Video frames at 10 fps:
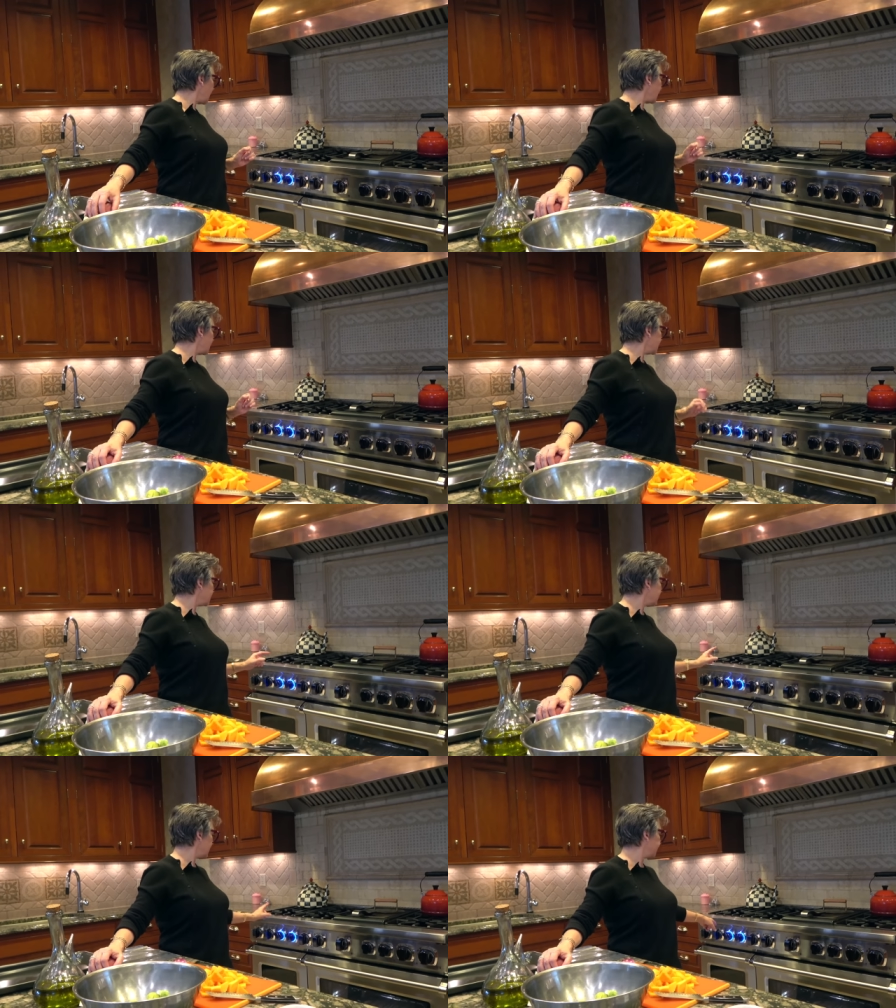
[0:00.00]

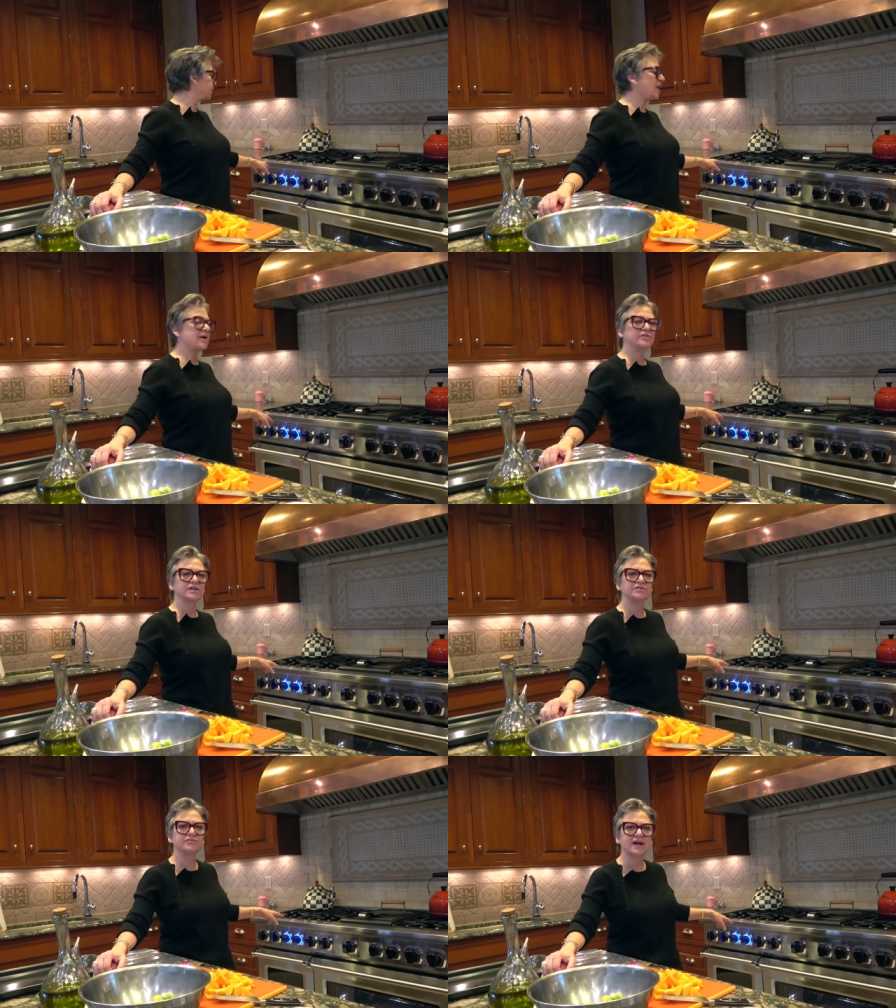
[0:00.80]
And if you have a
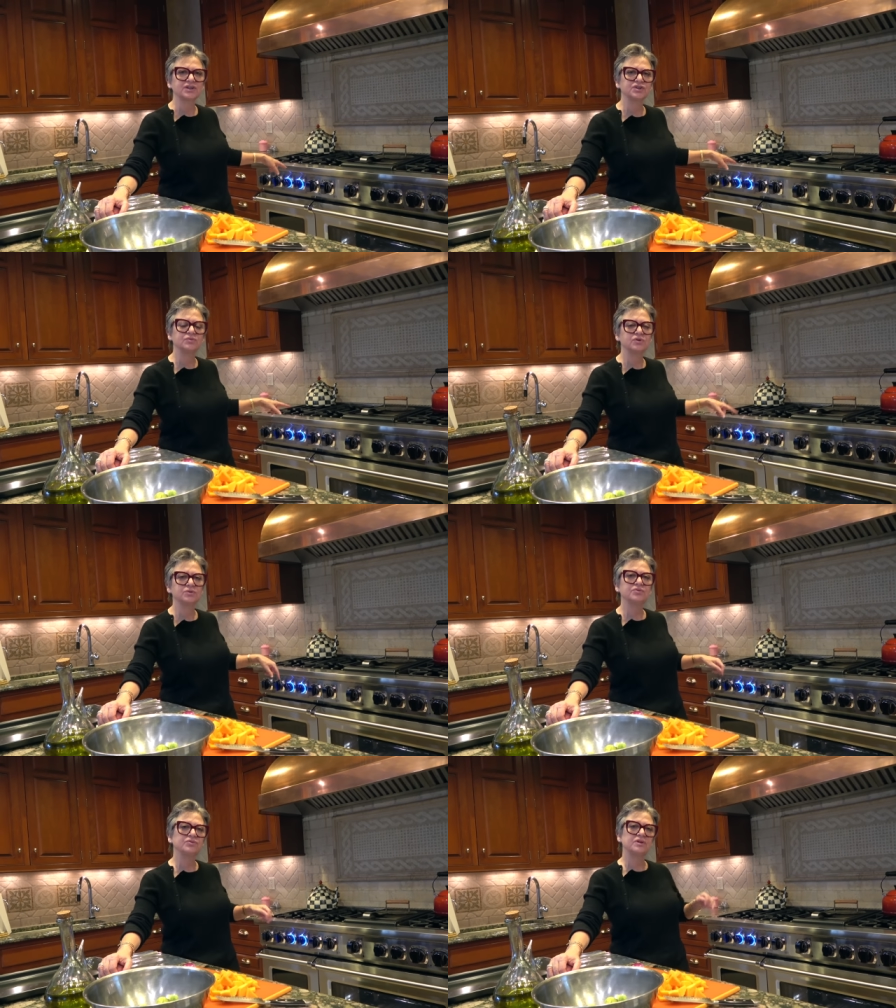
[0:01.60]
convection
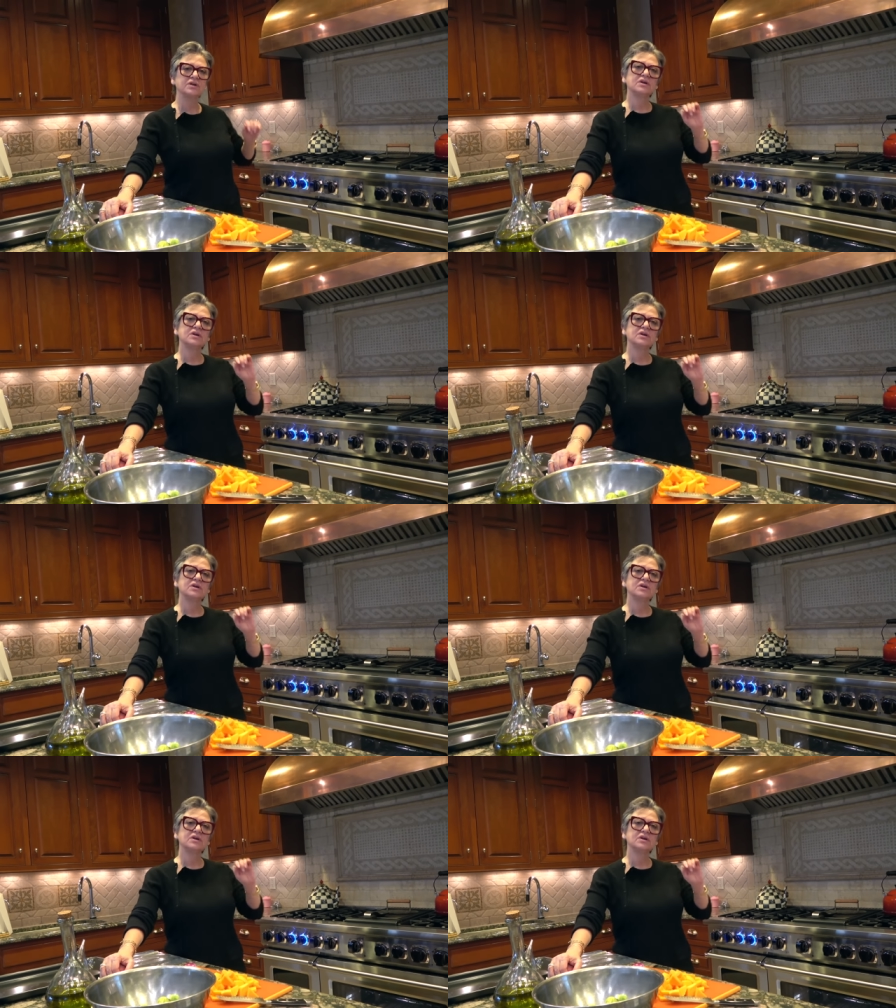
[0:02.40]
roast